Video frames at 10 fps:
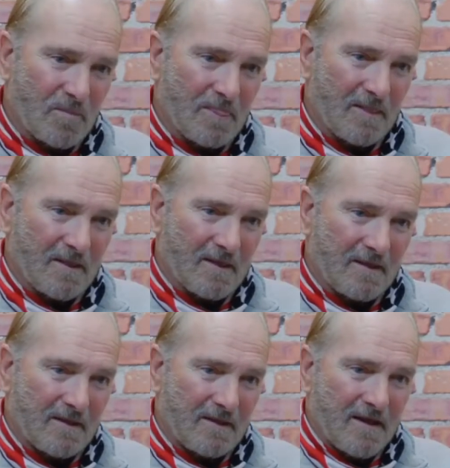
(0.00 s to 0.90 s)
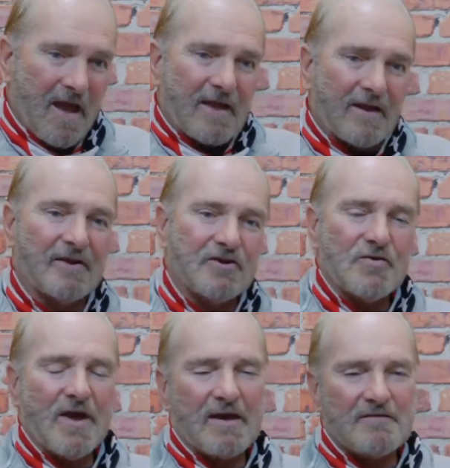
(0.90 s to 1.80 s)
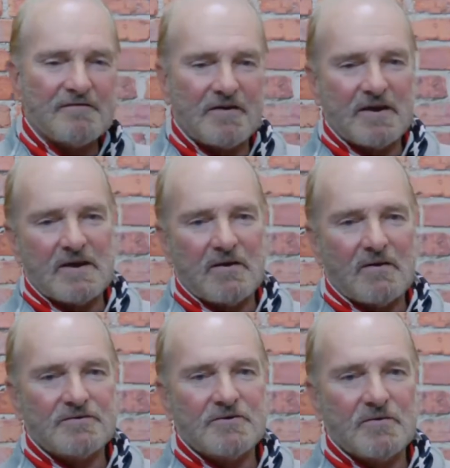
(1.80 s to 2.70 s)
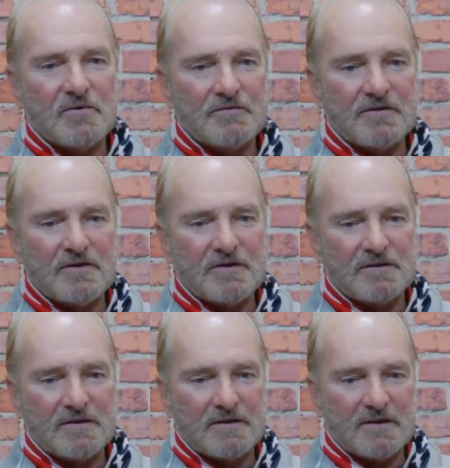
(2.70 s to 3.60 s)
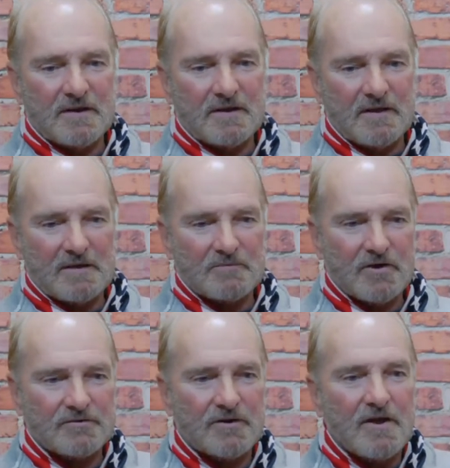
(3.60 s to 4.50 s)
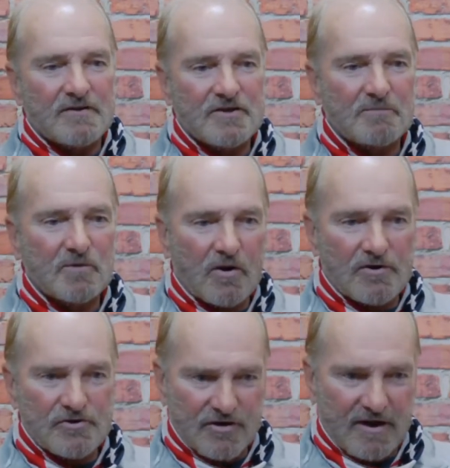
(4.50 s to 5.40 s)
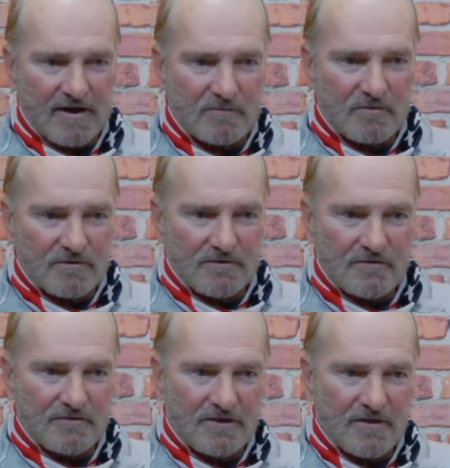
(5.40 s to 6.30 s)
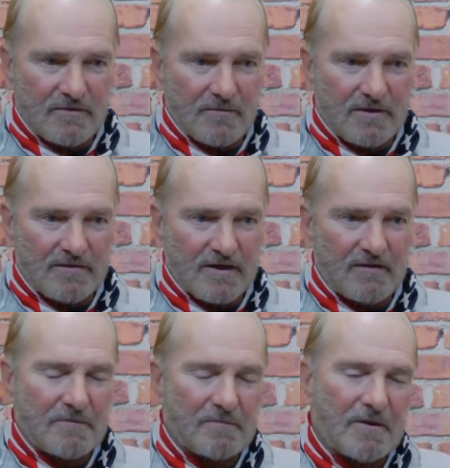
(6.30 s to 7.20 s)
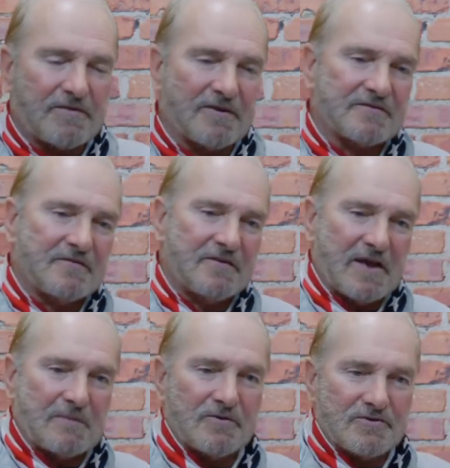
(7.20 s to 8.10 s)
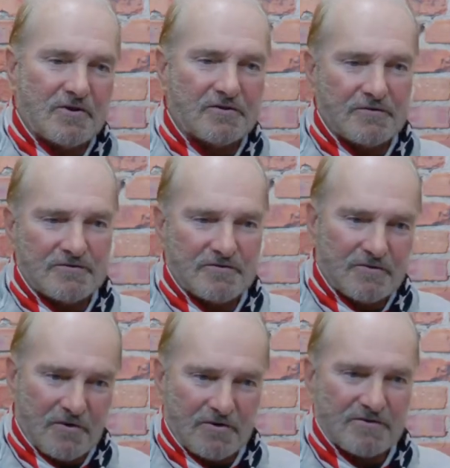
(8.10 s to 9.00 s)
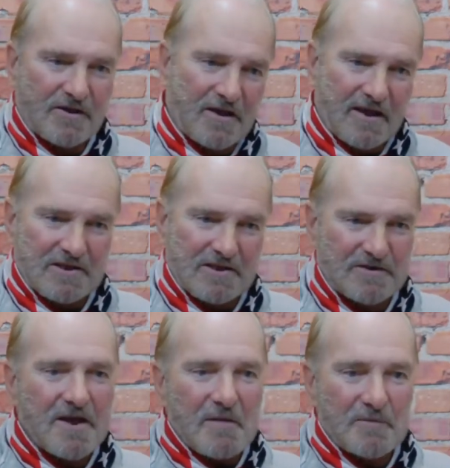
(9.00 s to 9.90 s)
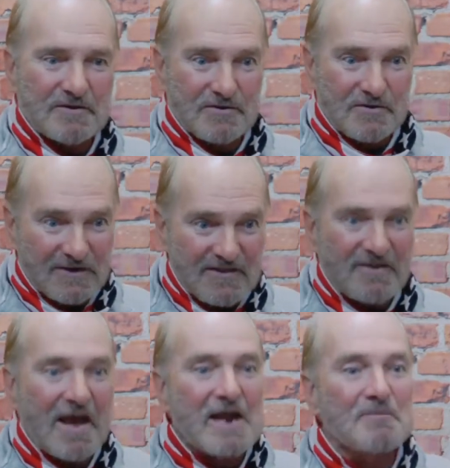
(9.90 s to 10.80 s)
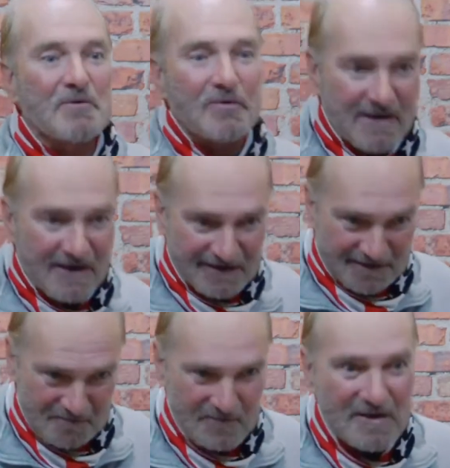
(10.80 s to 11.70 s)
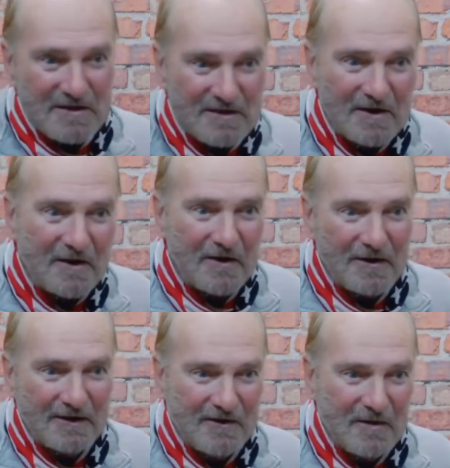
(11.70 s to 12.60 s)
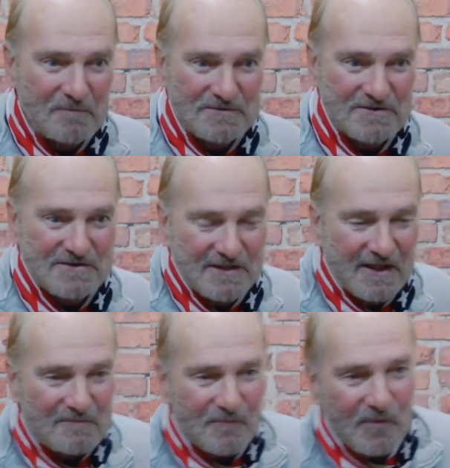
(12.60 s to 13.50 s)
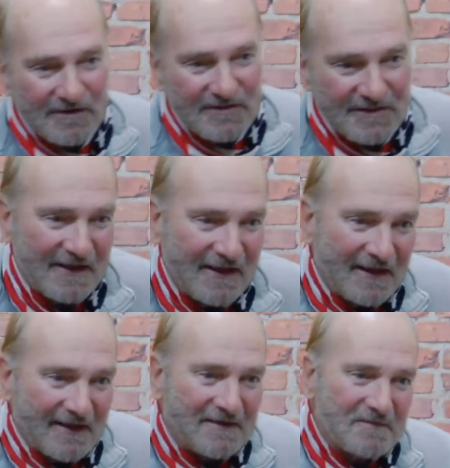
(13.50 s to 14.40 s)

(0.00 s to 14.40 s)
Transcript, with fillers: now, do you have uh, also over there at the uh, the animal shelter some larger animals over there, rather than everybody thinks of the animal shelter and dogs and cats, but but certainly the animal kingdom, you know, encompasses a lot yeah. more than that.